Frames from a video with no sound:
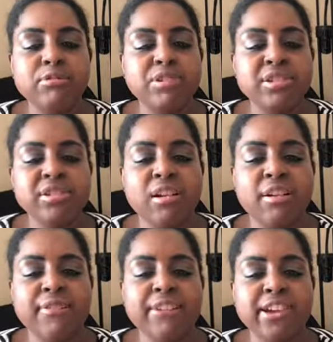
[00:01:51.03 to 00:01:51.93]
just
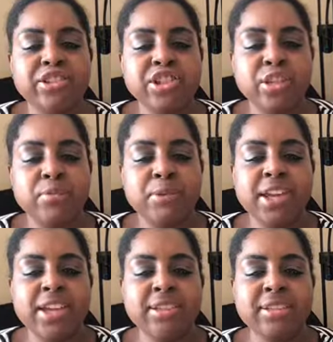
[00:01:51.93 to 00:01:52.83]
start a fresh new
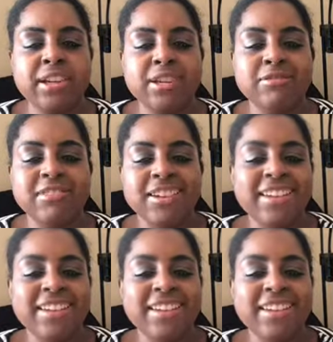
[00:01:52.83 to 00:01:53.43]
week. So